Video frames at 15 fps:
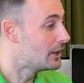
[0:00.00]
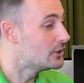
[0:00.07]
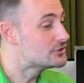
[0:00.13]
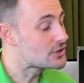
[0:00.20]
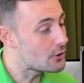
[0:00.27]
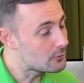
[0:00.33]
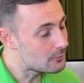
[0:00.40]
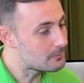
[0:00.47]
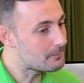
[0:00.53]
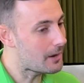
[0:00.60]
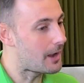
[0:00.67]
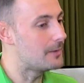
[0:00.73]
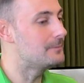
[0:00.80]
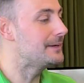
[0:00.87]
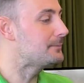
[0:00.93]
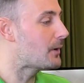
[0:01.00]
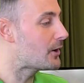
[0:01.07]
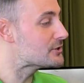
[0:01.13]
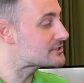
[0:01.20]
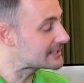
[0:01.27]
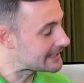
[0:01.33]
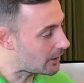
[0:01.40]
So me
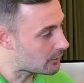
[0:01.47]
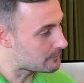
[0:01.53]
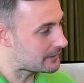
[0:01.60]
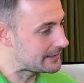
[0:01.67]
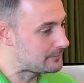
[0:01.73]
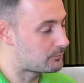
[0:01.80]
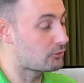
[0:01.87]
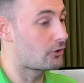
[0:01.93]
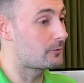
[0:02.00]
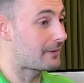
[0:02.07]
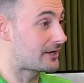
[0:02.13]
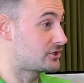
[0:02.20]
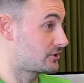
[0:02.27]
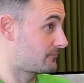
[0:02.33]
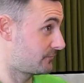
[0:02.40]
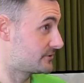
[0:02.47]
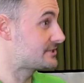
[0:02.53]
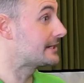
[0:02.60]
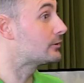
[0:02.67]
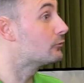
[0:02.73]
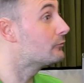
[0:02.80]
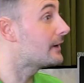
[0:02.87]
personally, I'm a product manager for
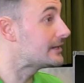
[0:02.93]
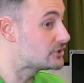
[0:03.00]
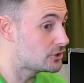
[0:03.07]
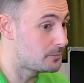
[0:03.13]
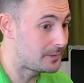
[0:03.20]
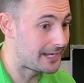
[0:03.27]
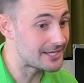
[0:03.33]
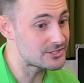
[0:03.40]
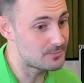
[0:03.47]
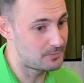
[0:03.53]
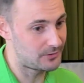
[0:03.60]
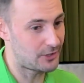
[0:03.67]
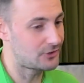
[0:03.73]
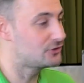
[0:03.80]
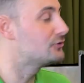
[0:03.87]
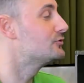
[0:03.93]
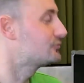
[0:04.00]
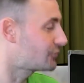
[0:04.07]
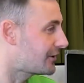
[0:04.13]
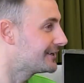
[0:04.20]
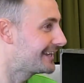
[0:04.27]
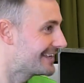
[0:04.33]
single-phase UPS, but I do
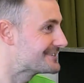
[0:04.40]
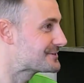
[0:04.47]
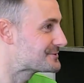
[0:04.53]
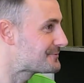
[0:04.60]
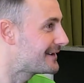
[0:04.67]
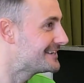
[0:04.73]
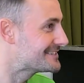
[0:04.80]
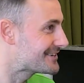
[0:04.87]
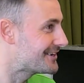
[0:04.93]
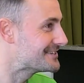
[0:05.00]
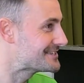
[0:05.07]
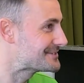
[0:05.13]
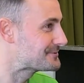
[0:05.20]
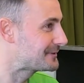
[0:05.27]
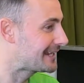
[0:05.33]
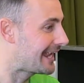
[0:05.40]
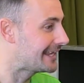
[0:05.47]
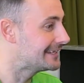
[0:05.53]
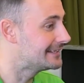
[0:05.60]
try and get to as many sites as we can.